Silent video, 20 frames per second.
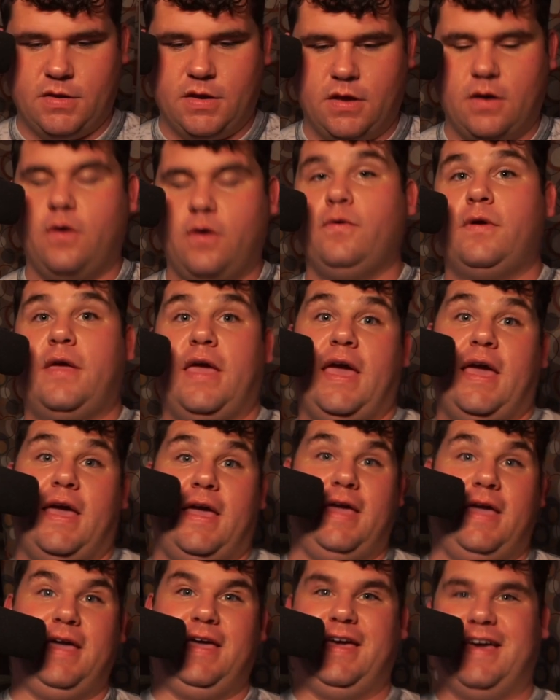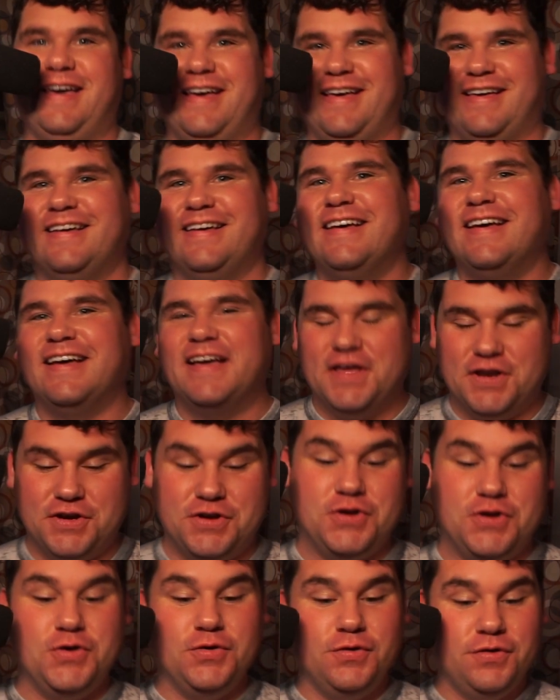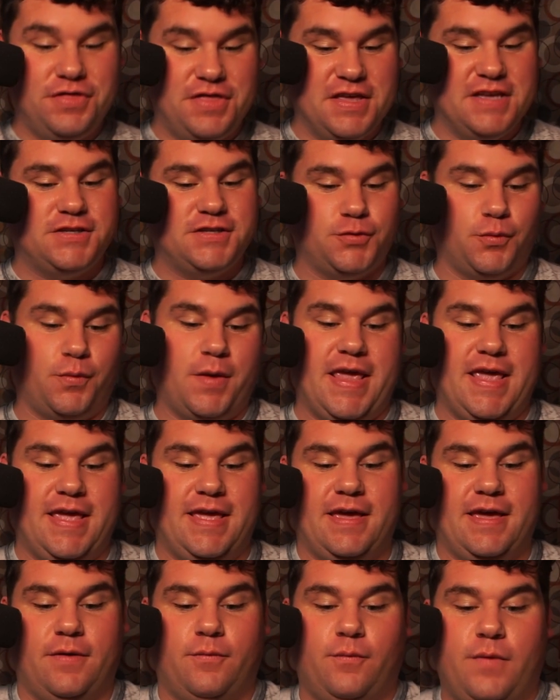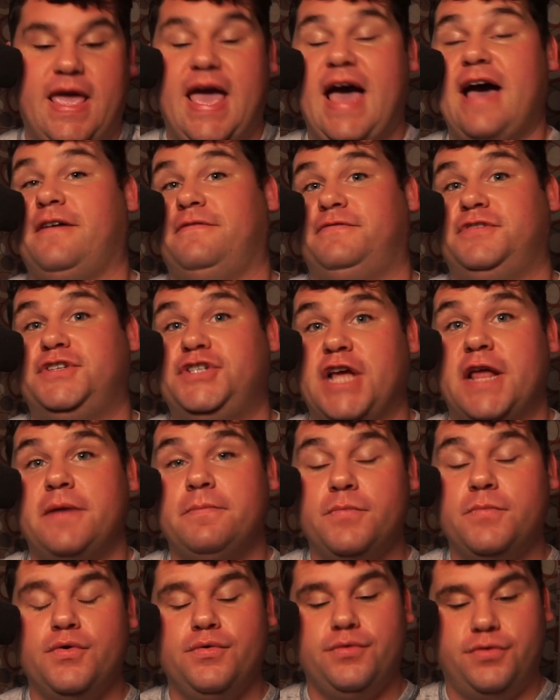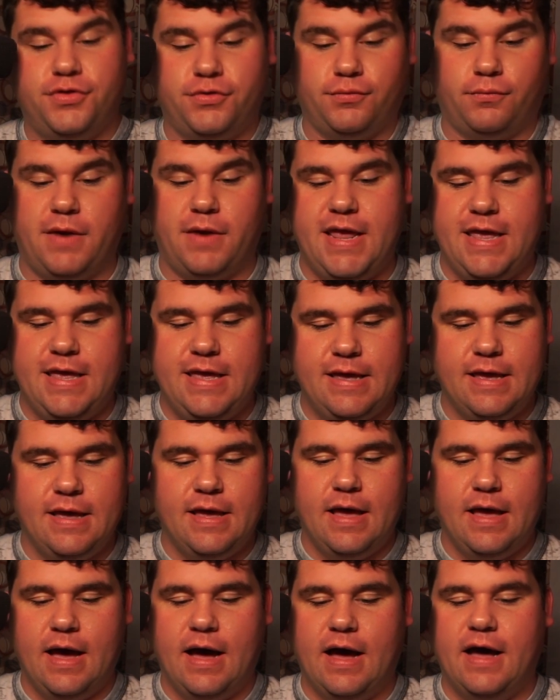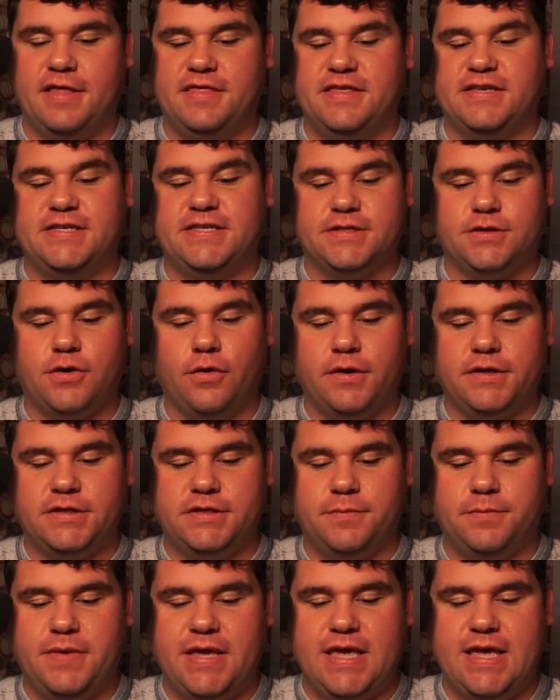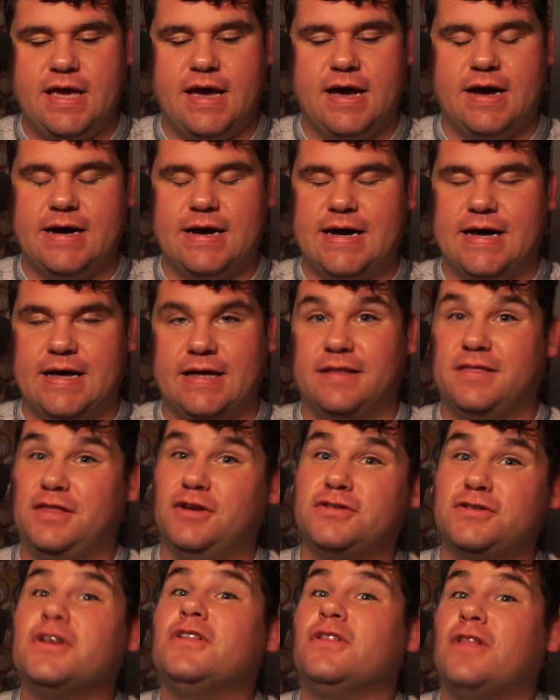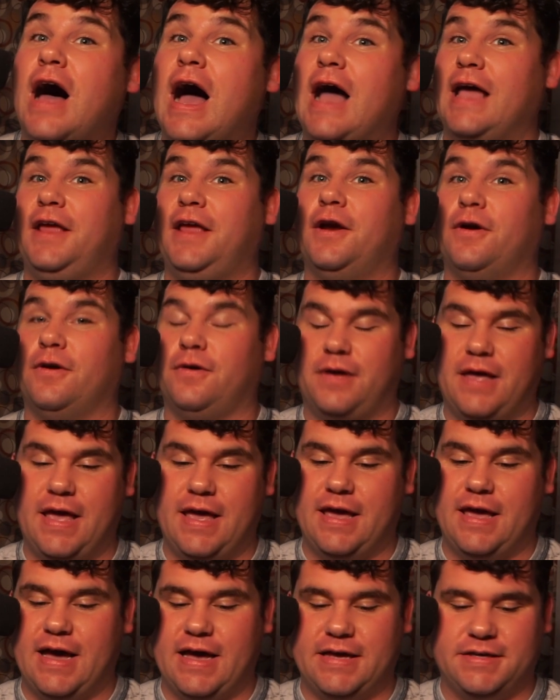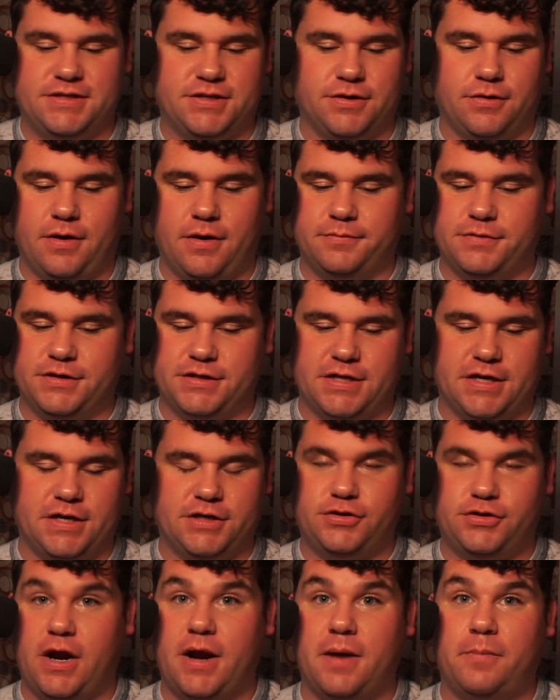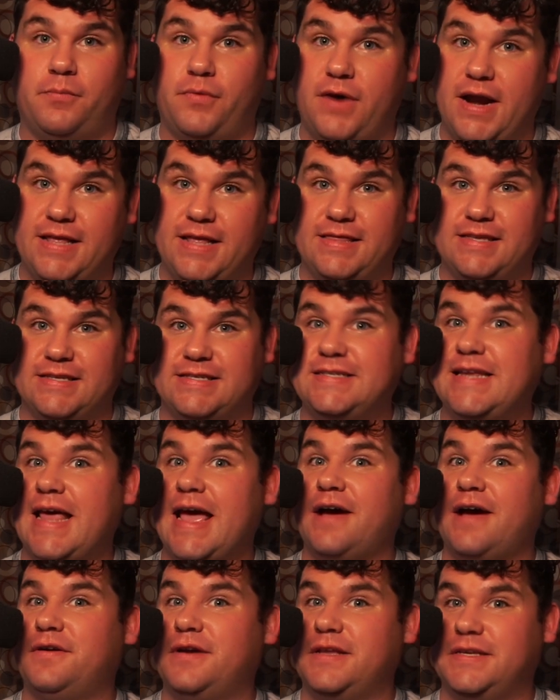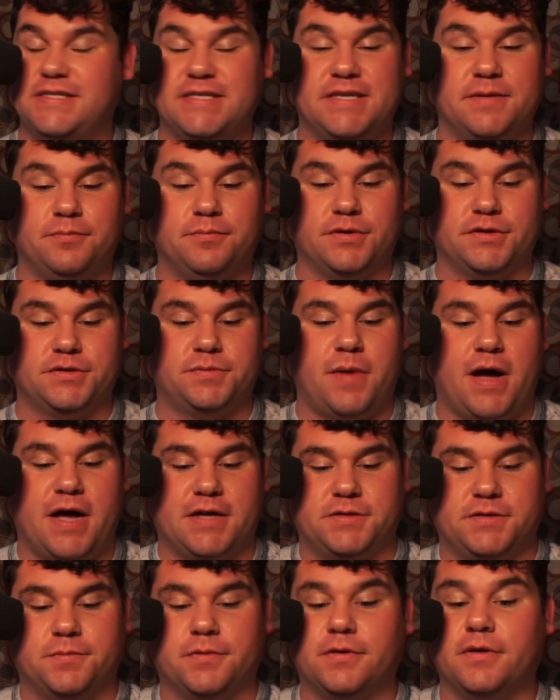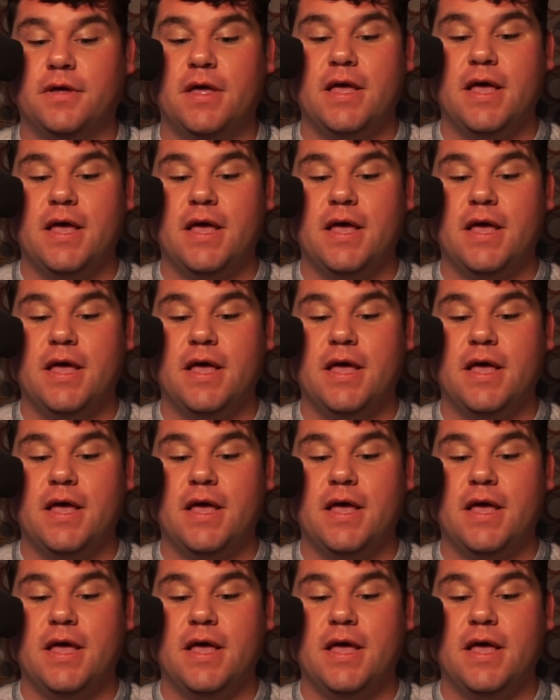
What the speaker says: Okay, new this week, we have Shenmue 3. This is going to be, there's a lot here, okay, guys? So I'm just going to try to break this down as simple as possible.